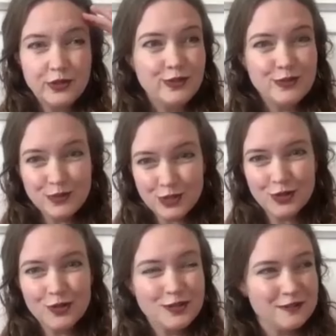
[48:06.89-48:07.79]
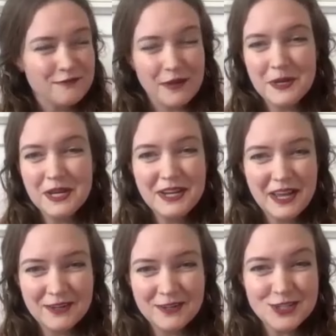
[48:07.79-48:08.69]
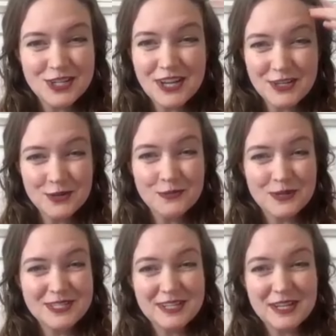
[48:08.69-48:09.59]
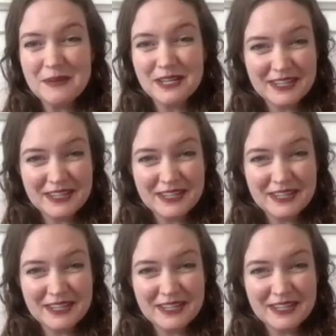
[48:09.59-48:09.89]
use your feminine energy and your wisdom and